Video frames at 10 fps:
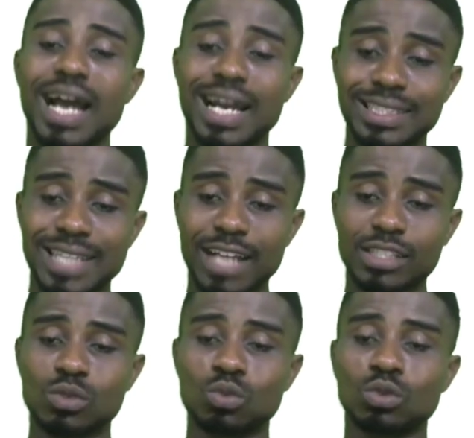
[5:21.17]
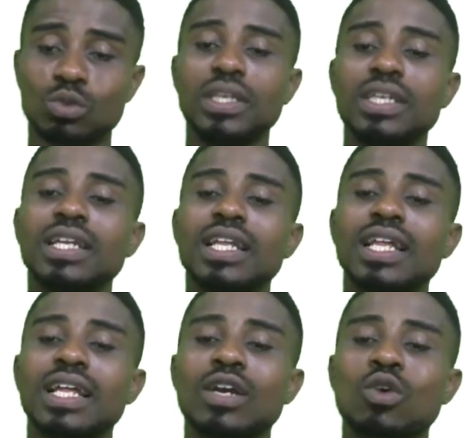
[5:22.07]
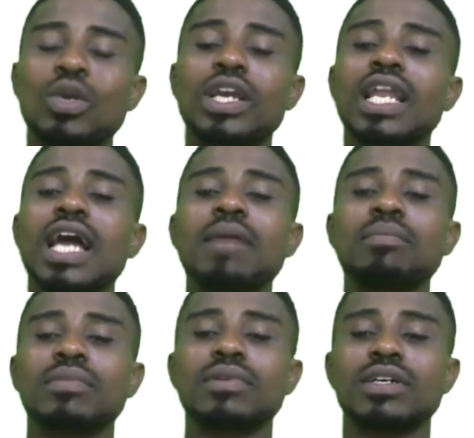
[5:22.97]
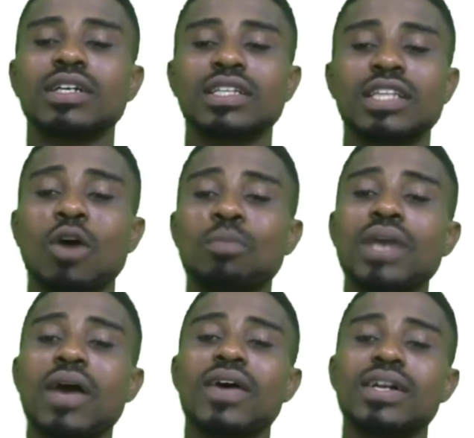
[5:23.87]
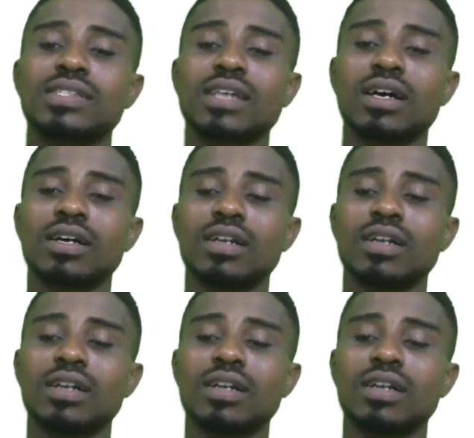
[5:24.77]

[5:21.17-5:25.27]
and that would be quicklime. That would be our answer.